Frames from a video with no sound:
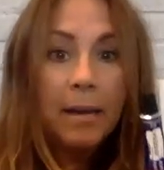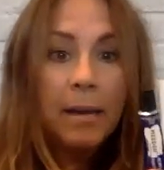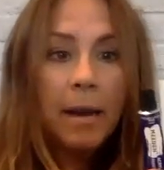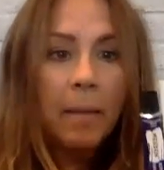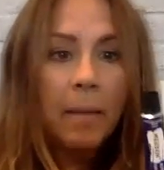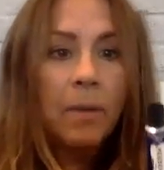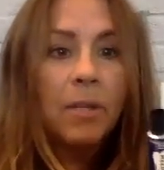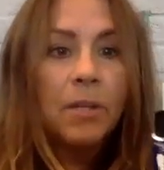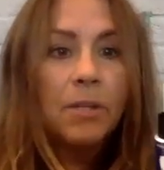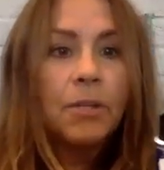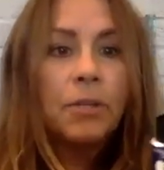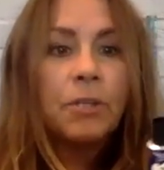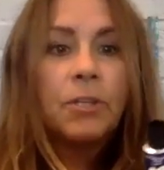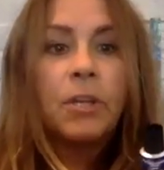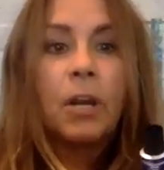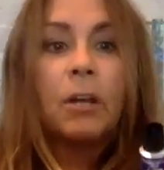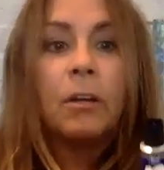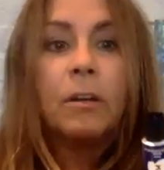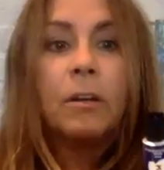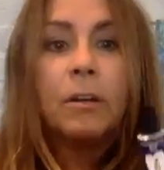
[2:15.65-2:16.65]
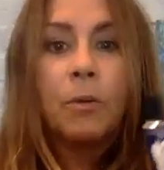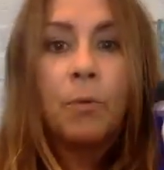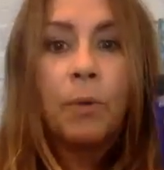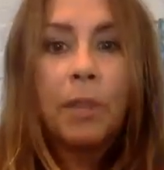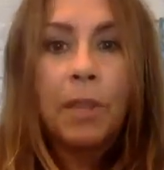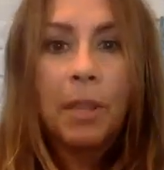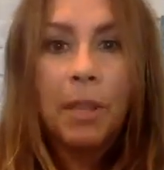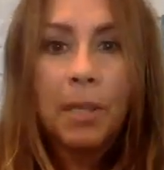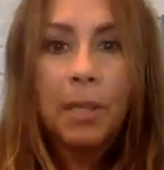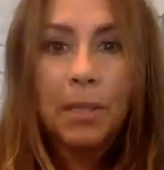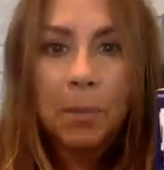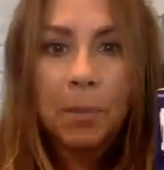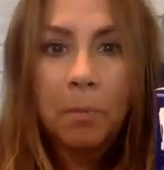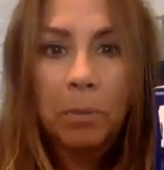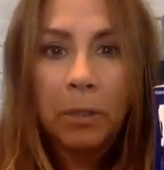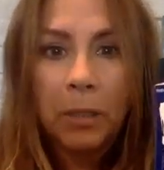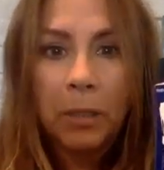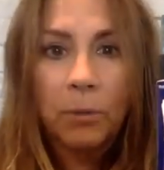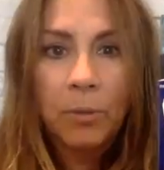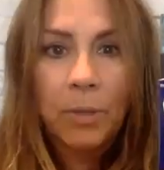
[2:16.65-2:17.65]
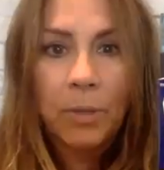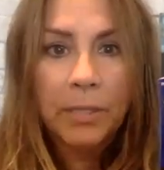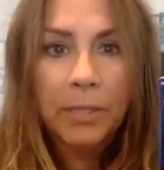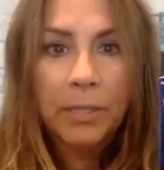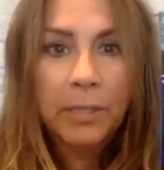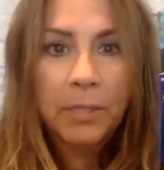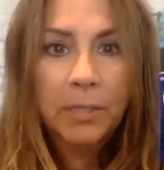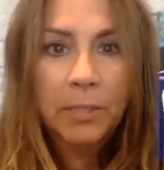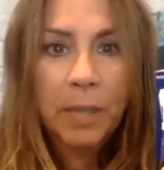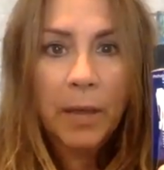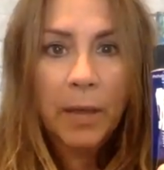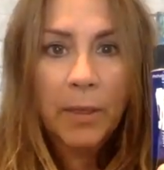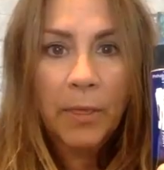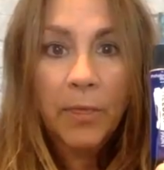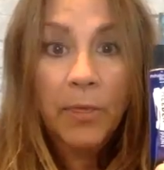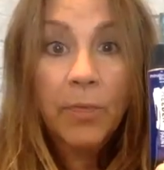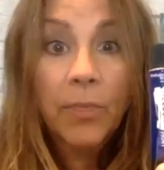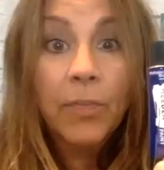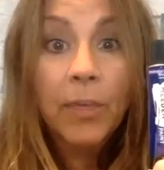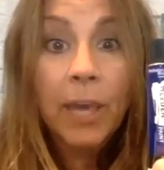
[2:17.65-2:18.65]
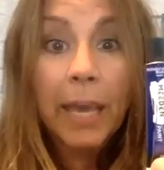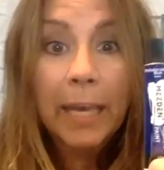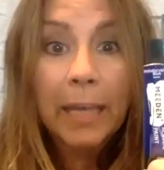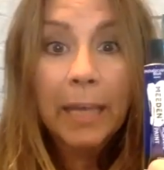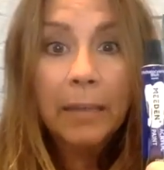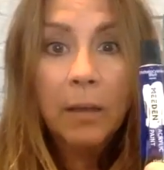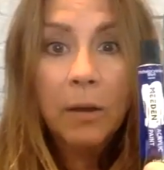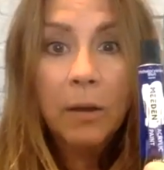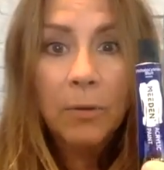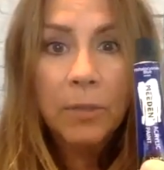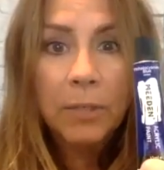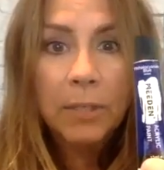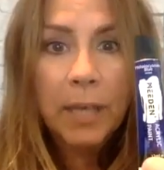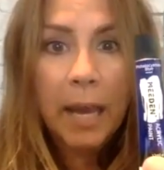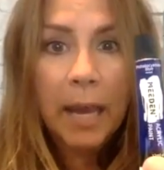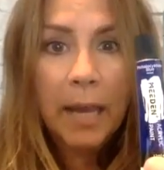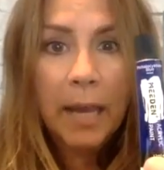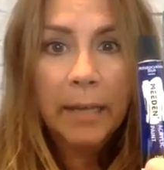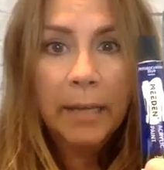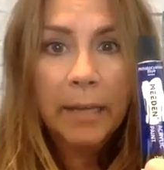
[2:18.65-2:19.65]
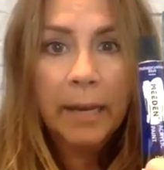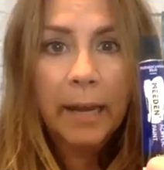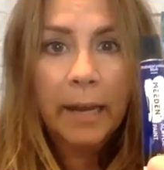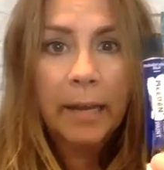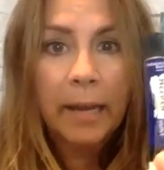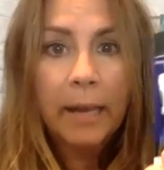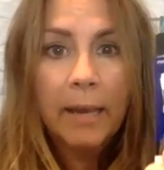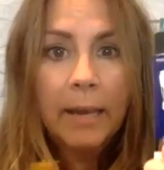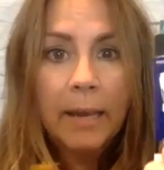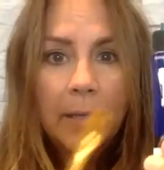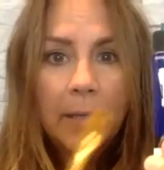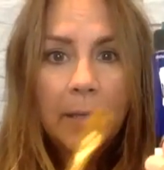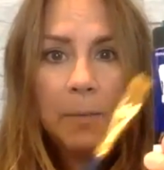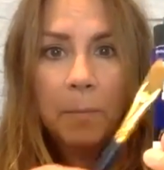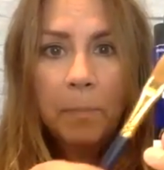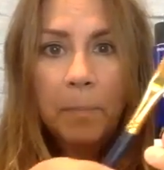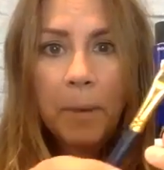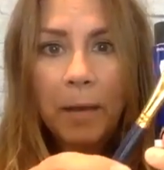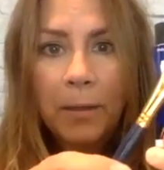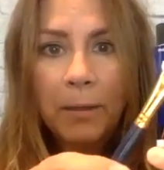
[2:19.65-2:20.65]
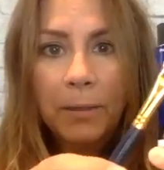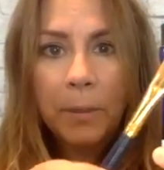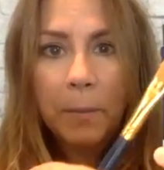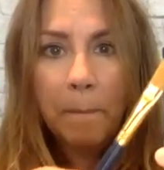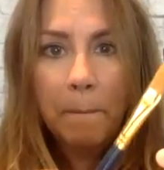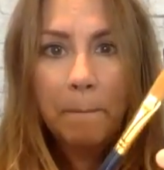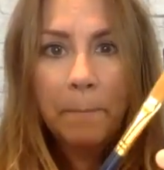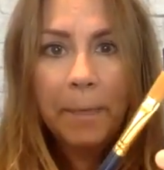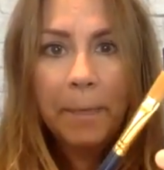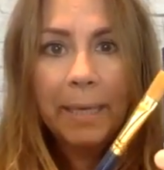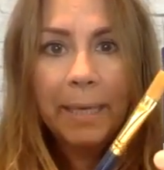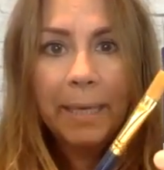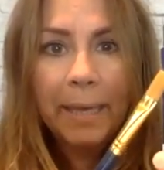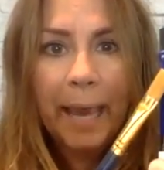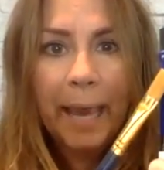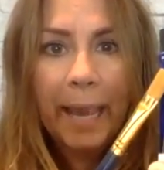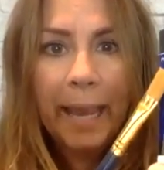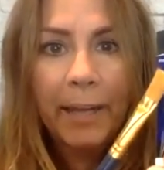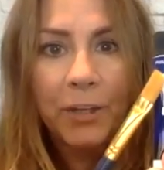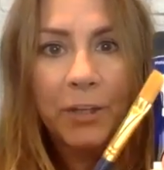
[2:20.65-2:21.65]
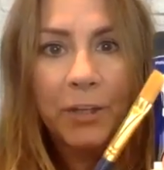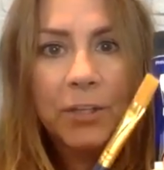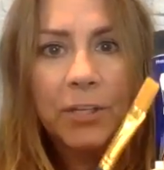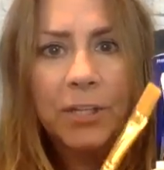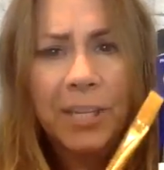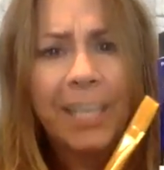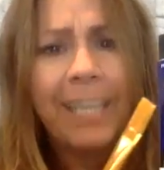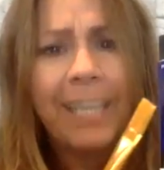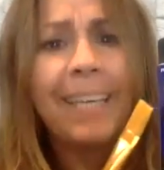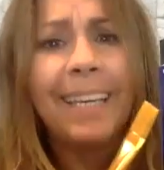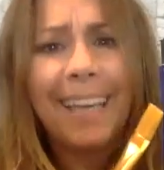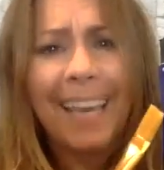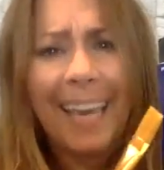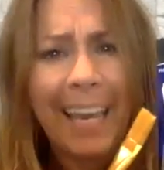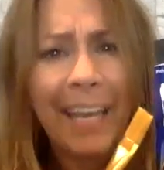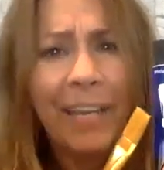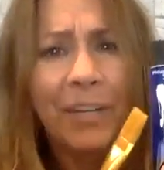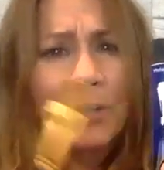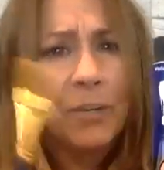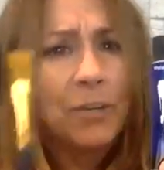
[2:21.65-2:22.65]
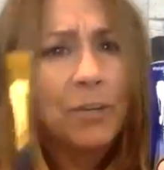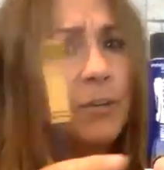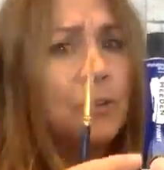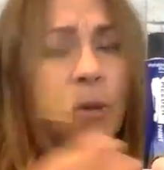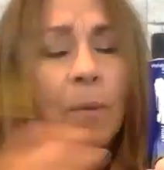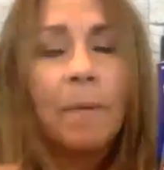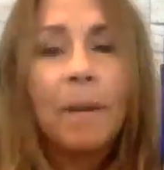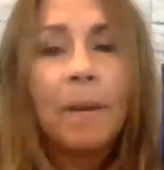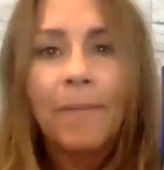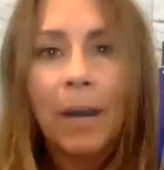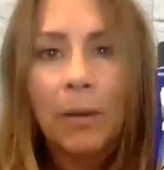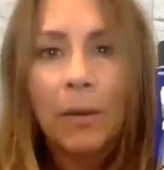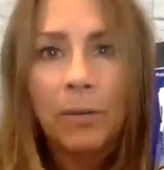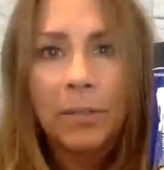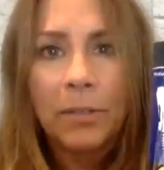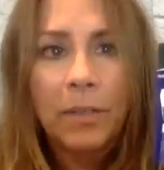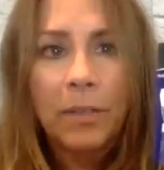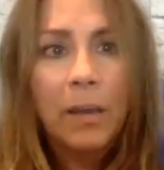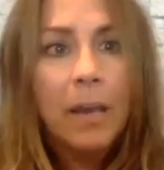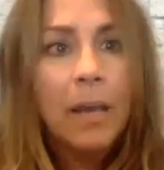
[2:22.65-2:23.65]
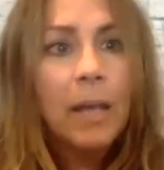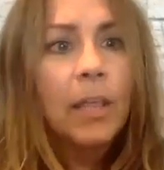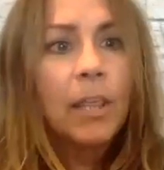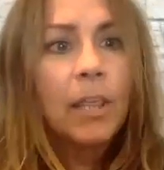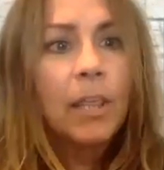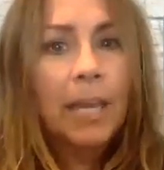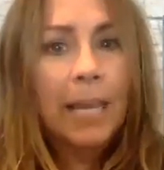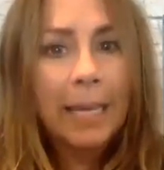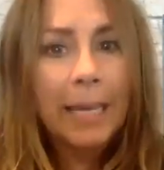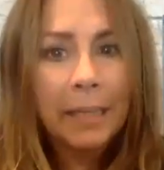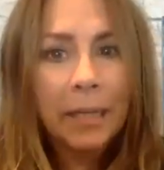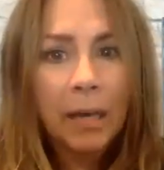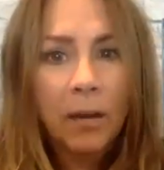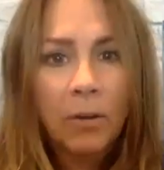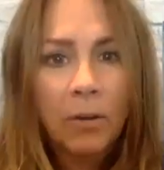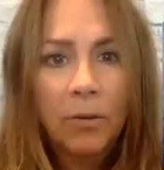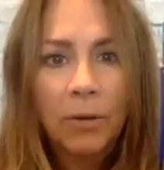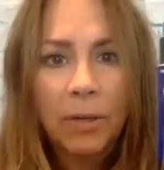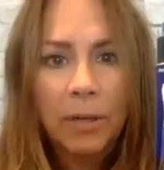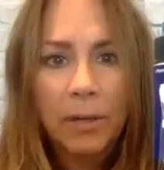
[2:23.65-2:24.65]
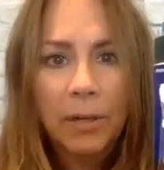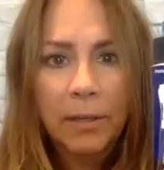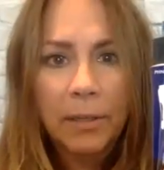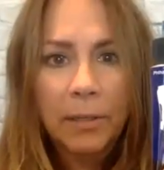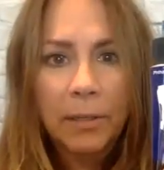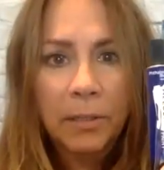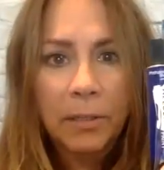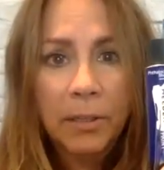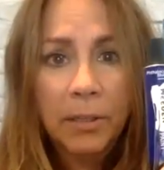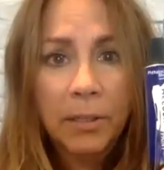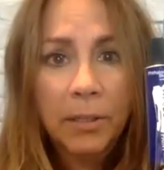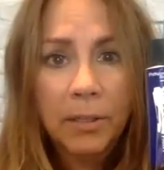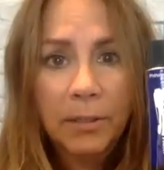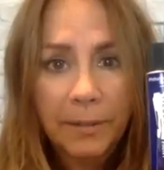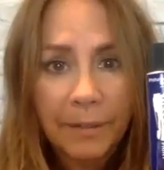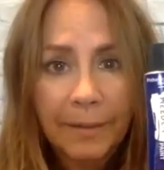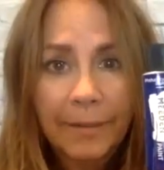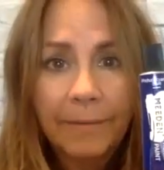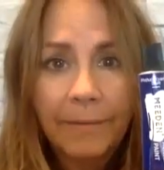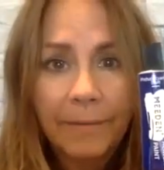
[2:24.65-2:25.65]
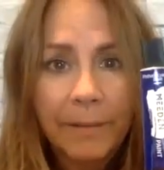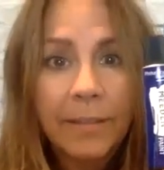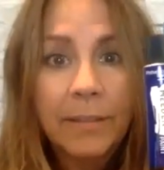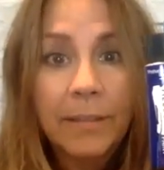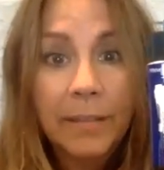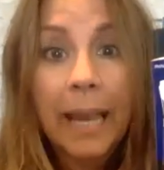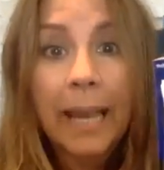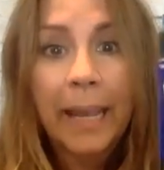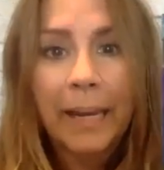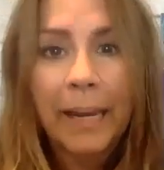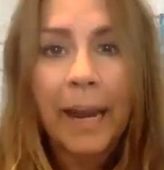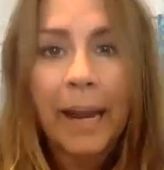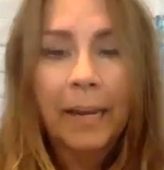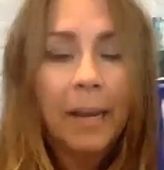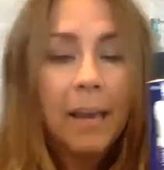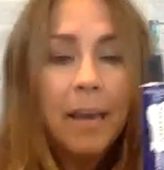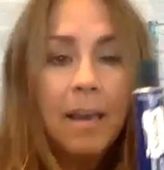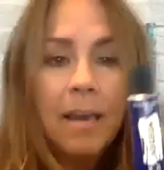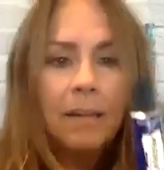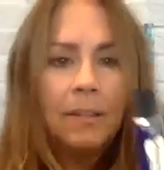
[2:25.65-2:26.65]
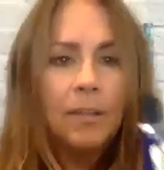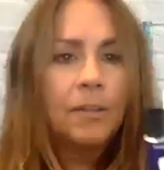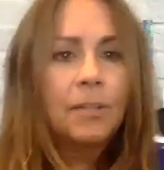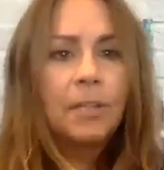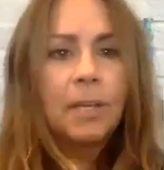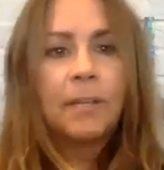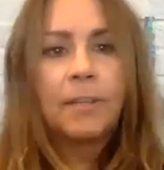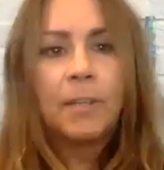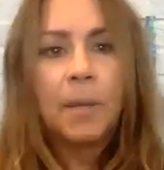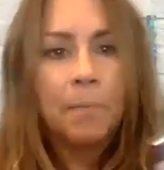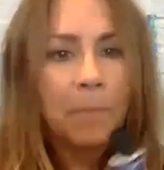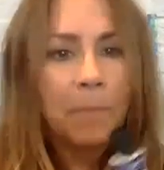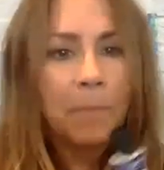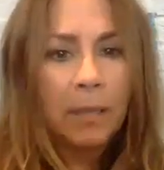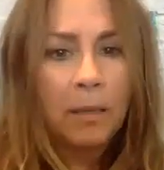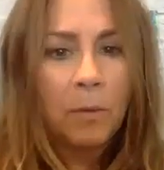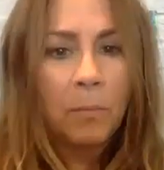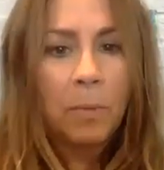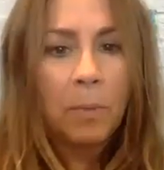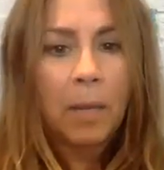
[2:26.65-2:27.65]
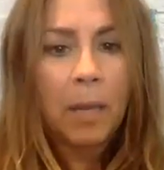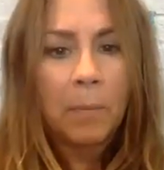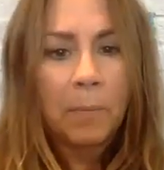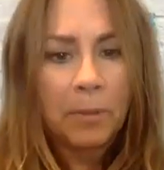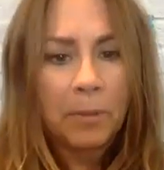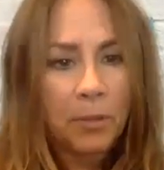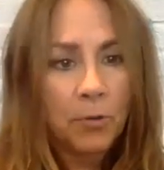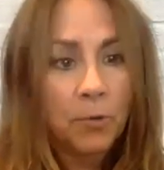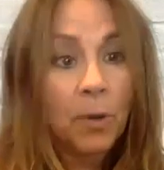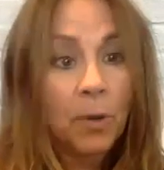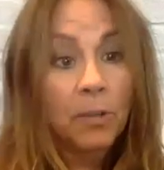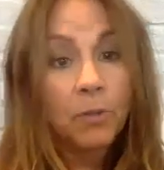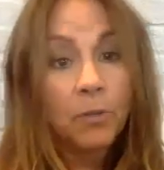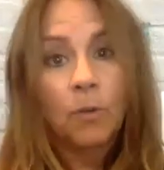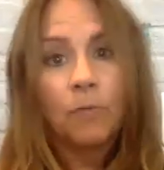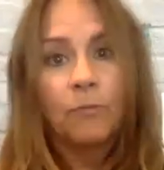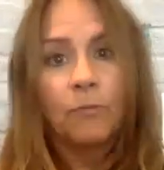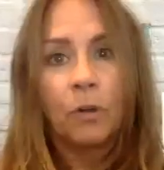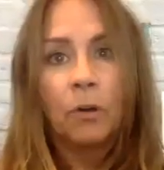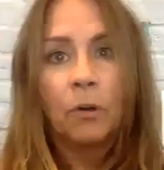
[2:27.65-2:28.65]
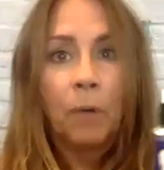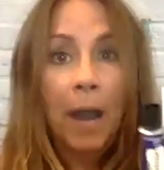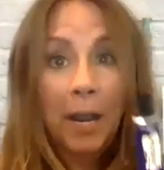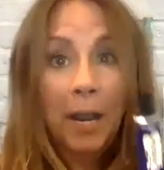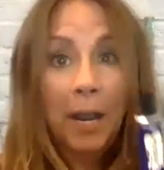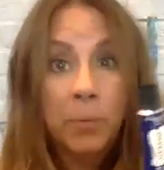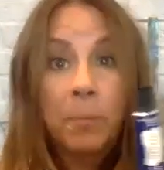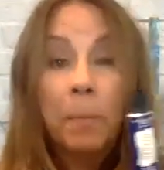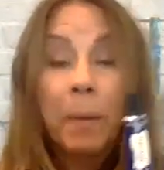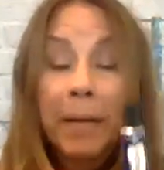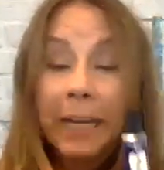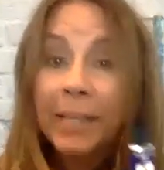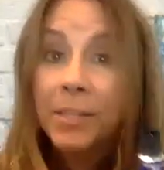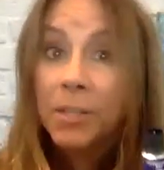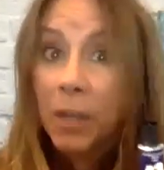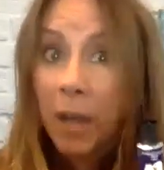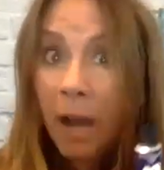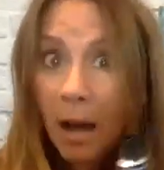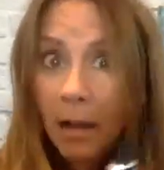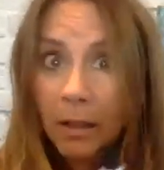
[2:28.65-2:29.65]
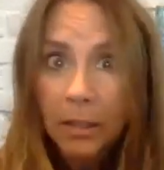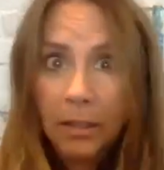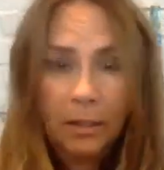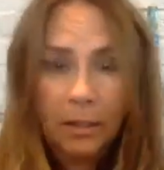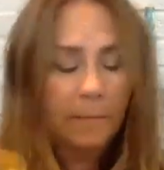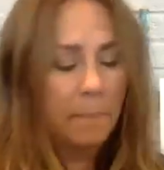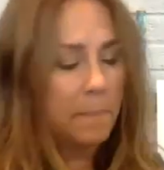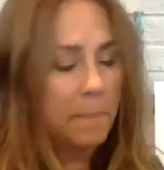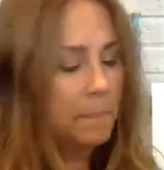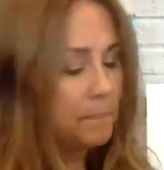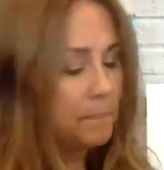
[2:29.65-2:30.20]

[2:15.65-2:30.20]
I'm gonna start with this blue. This is a phthalocyanine, spelled P-H-T-H. So many vowels. Phthalocyanine. Looks like something you pick up at the drugstore for a rash, but it's a color.